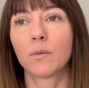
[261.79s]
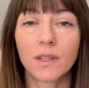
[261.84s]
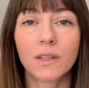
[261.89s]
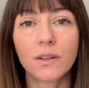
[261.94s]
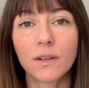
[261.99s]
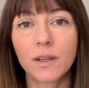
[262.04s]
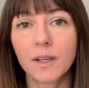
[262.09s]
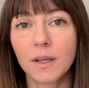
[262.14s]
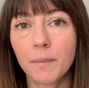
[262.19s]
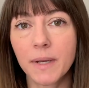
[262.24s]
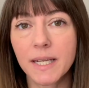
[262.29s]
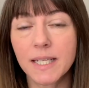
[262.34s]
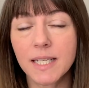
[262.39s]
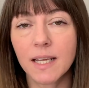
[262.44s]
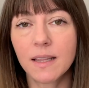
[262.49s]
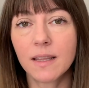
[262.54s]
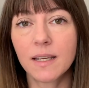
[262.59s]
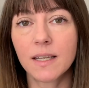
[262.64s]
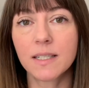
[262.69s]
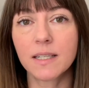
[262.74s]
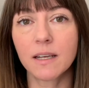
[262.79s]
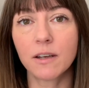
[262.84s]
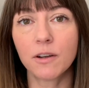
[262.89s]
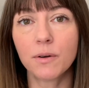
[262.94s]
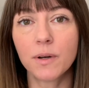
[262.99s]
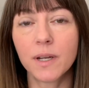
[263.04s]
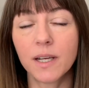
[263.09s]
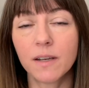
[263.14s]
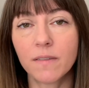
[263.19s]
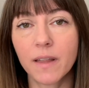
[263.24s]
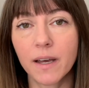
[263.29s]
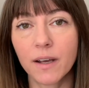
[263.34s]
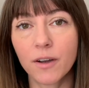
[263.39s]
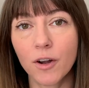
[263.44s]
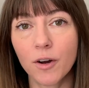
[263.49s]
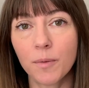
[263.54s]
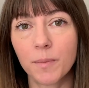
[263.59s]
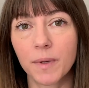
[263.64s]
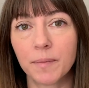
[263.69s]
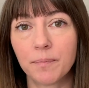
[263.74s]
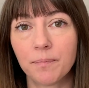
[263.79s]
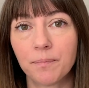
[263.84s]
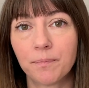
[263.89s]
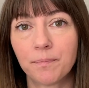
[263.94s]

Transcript: you're going to maintain the integrity of that garment